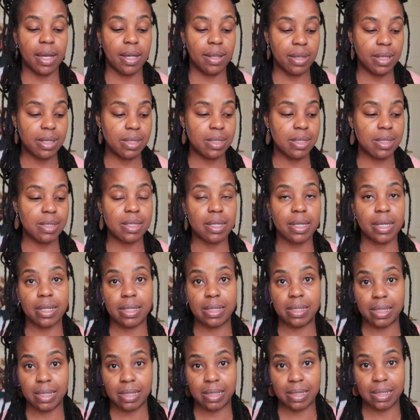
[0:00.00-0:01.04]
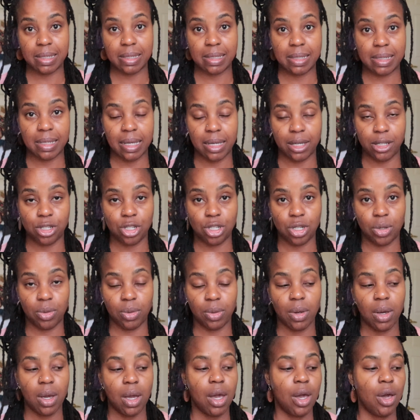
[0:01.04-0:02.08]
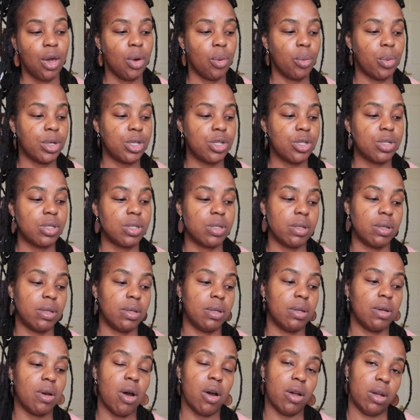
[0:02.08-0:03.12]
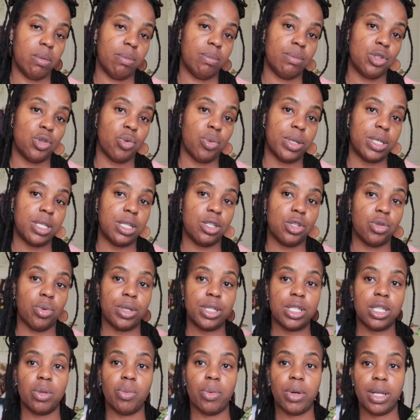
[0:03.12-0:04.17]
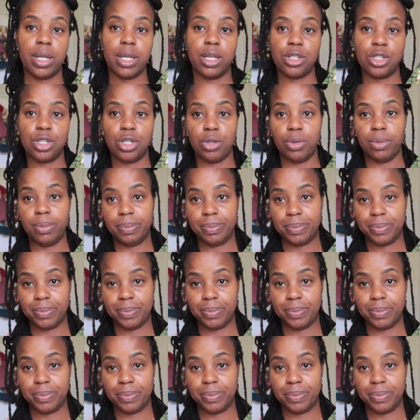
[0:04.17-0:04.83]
And this is the consistency issue, which is the autumn 2021 issue.